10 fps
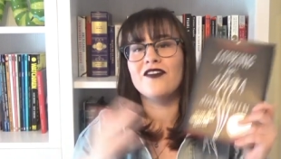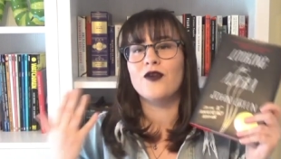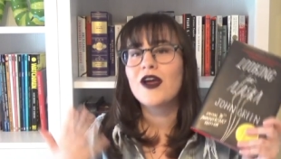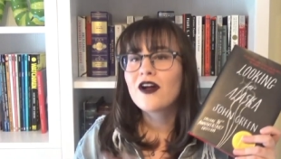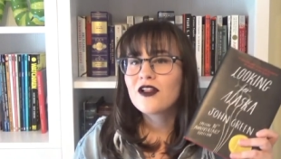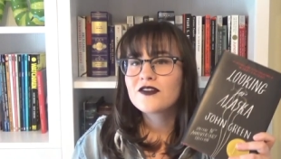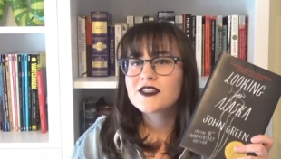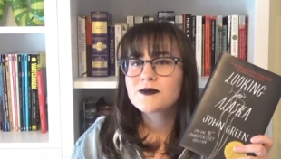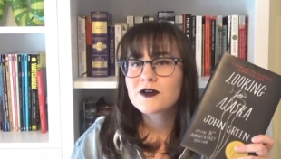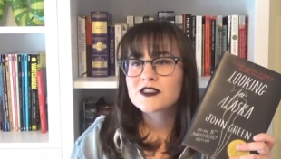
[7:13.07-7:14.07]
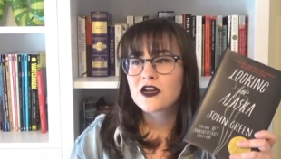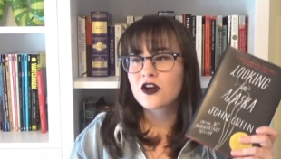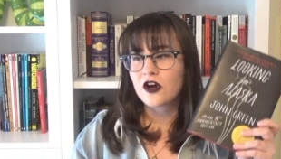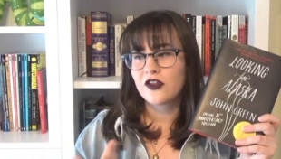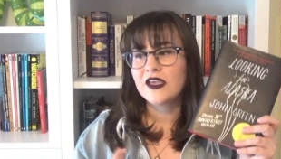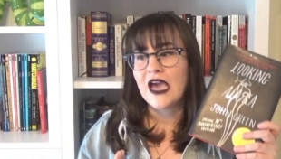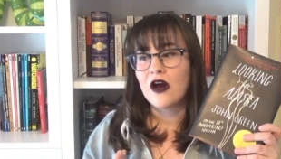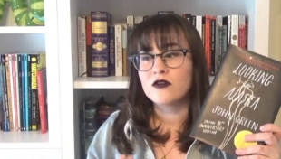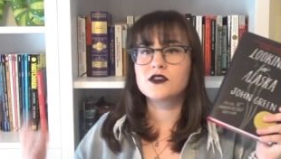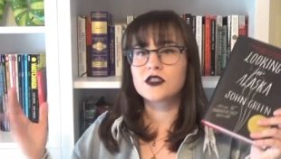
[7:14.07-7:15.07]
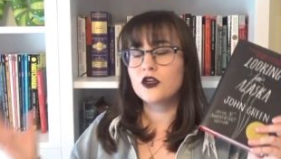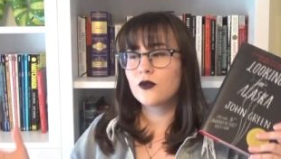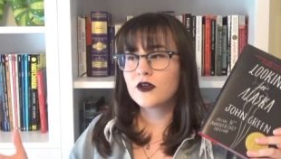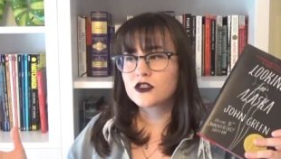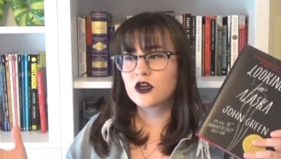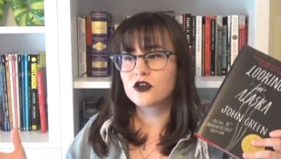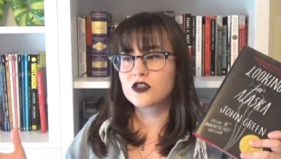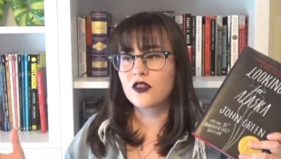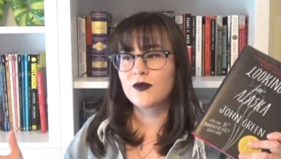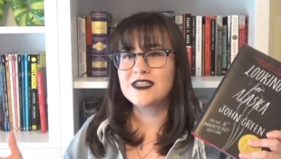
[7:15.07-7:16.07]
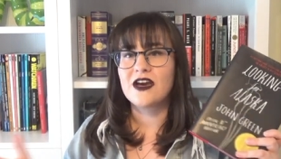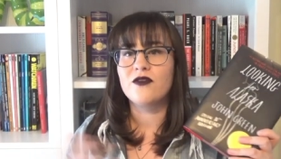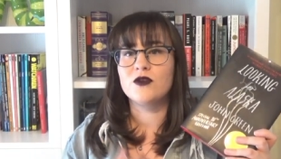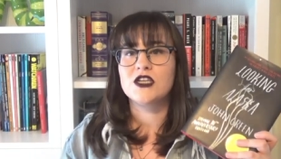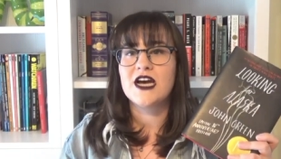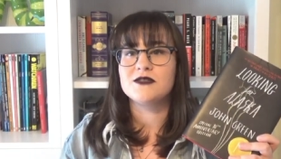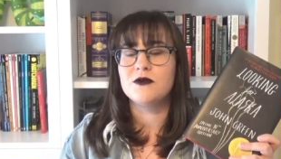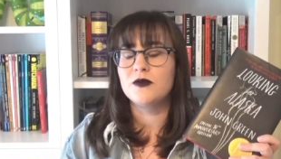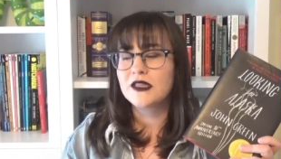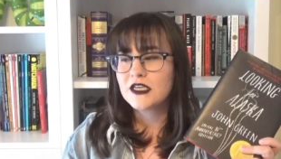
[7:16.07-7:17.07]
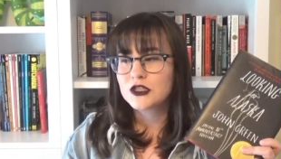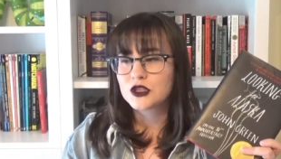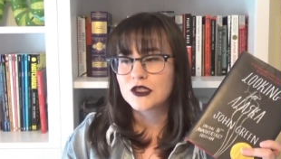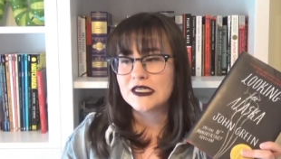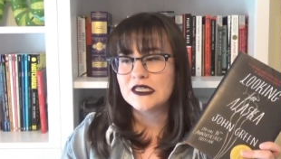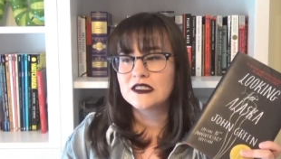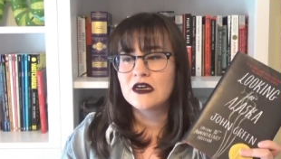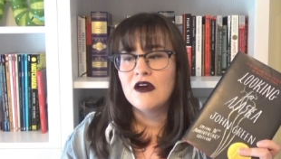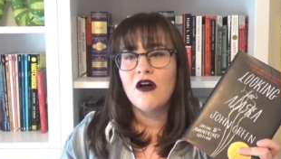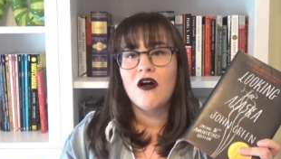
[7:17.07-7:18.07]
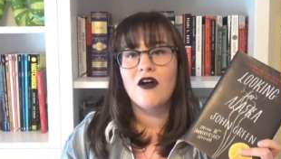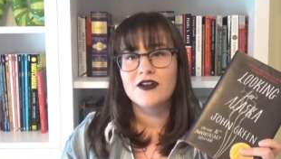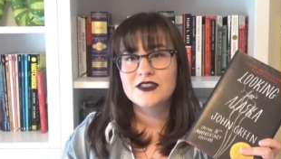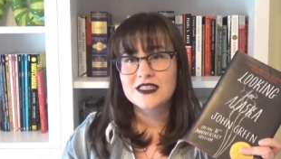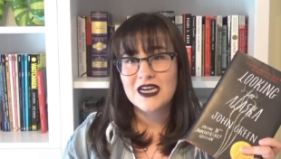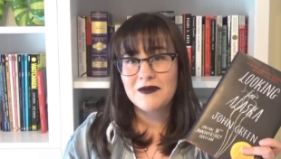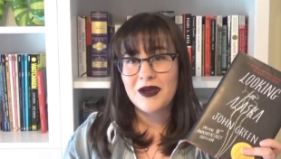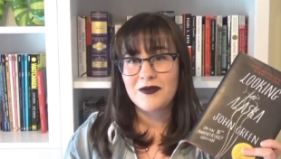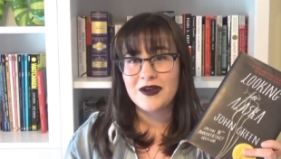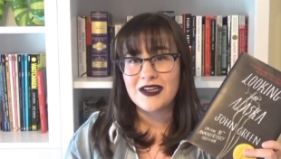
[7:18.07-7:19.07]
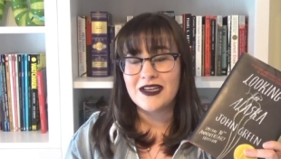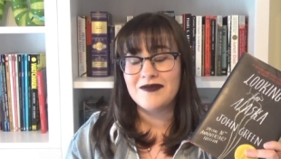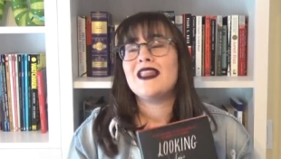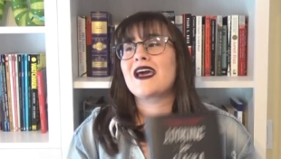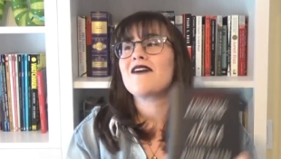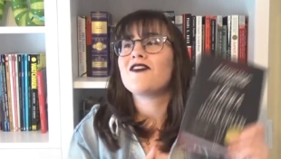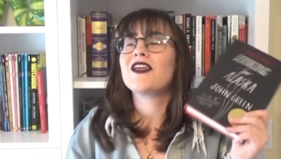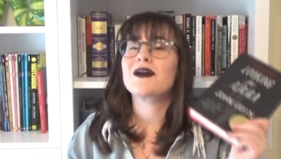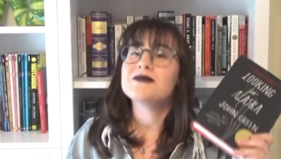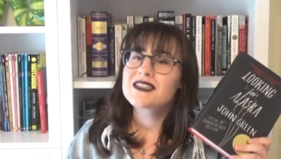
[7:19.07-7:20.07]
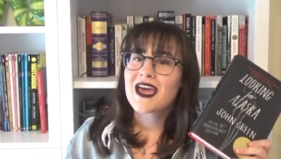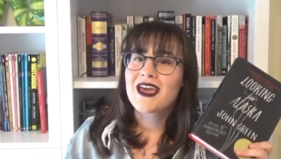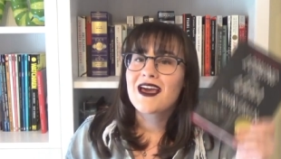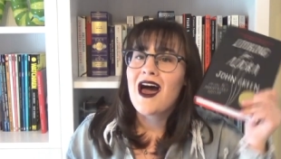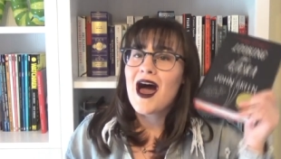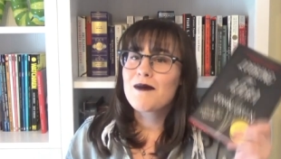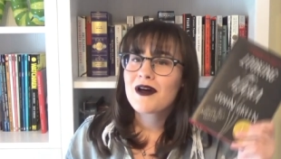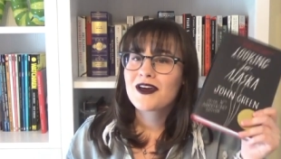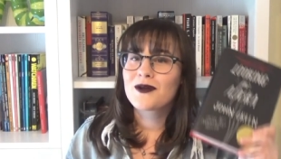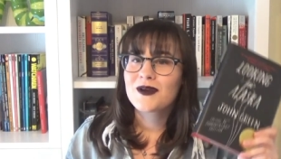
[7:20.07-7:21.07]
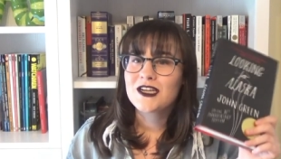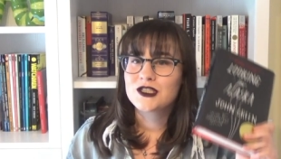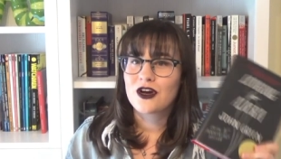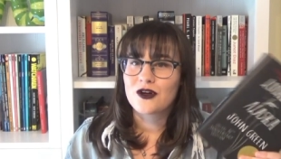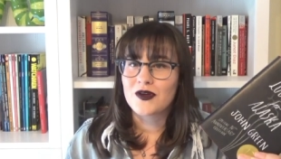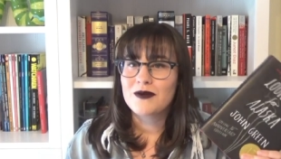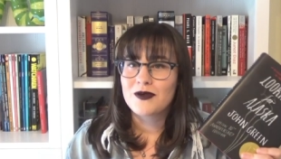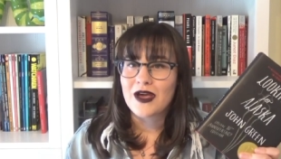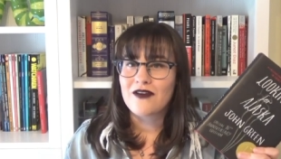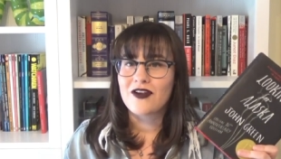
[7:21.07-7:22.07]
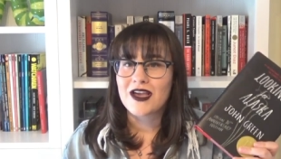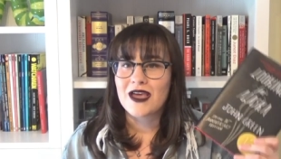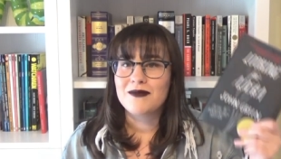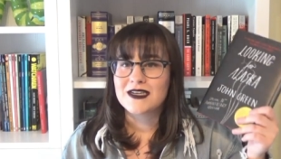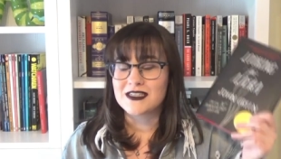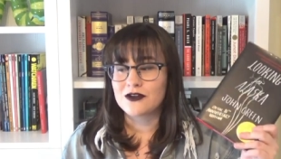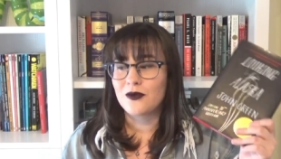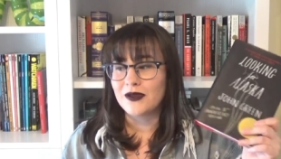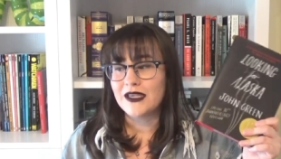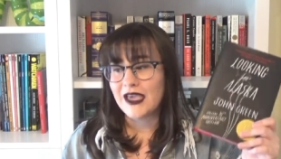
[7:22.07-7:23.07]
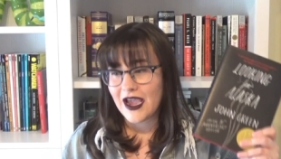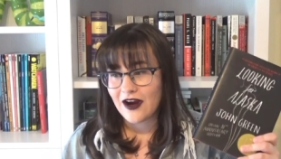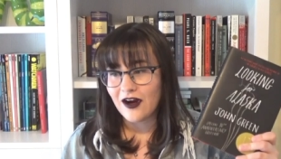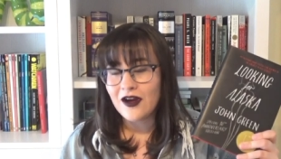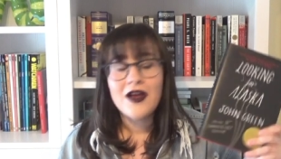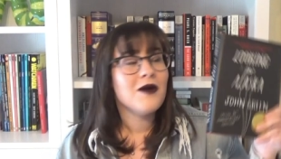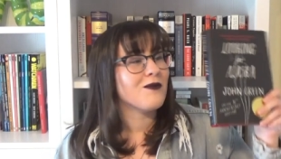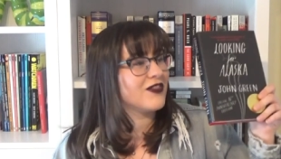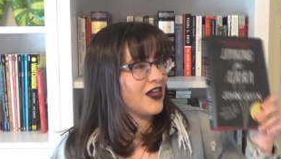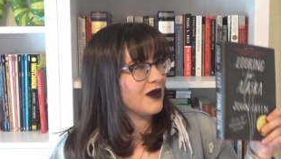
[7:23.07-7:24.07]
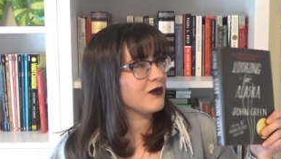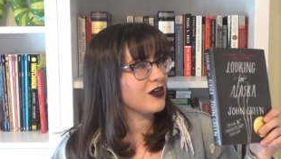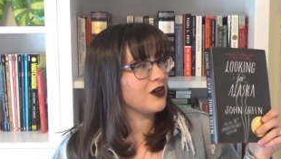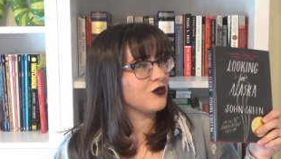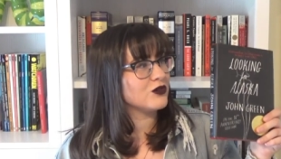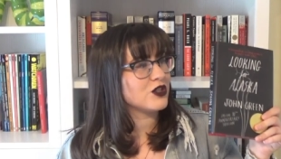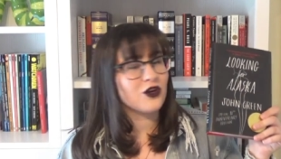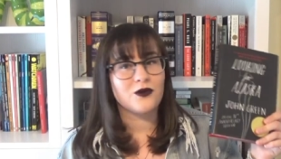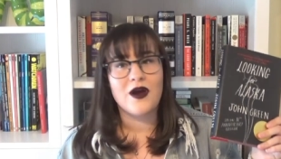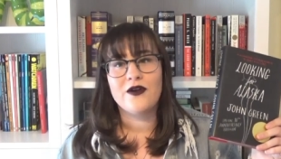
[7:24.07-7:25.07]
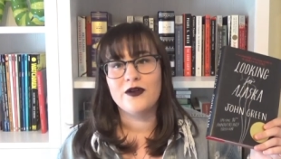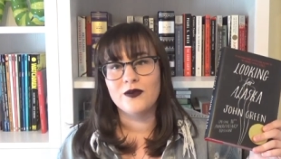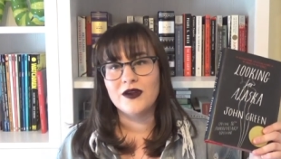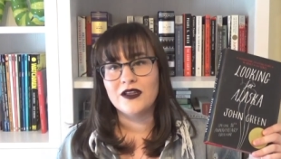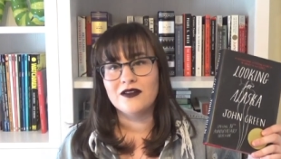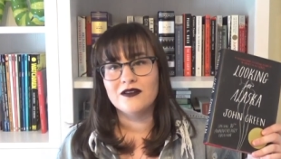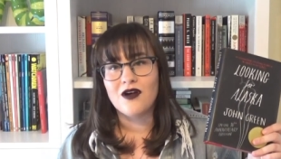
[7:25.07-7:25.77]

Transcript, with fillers: I've read all of his books that are currently out. There's the new one, Turtles All the Way Down, which has me really intrigued. Honestly, I might read it. Like, I feel like I'm saying, I'm not gonna read a John Green book ever again because I don't really care, but then I'm gonna go turn around and read